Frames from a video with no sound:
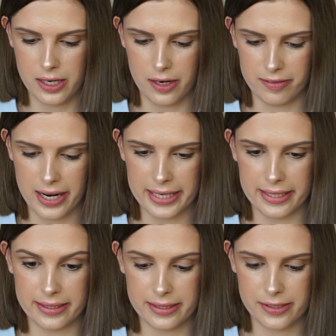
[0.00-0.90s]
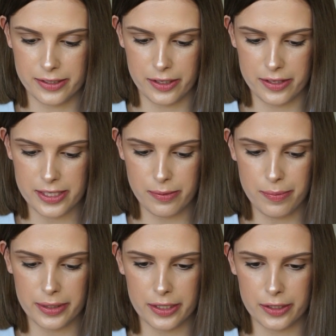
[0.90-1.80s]
Alrighty, so this one
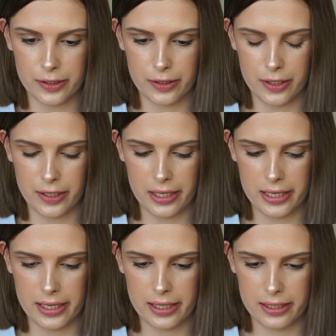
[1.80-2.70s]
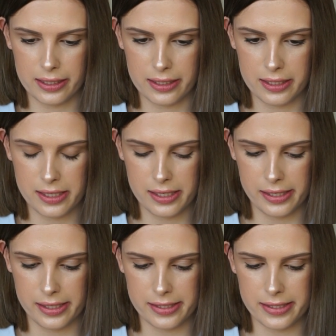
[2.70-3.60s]
we're going to go
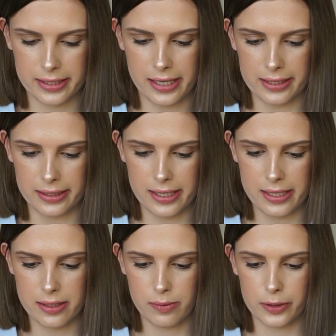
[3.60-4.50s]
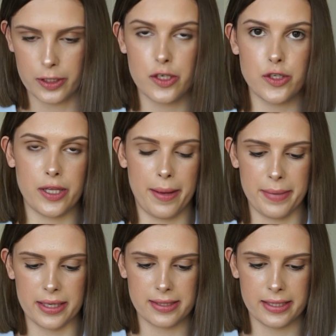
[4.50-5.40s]
into color. We're going to do that
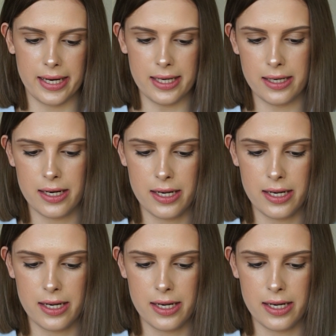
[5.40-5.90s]
mix again.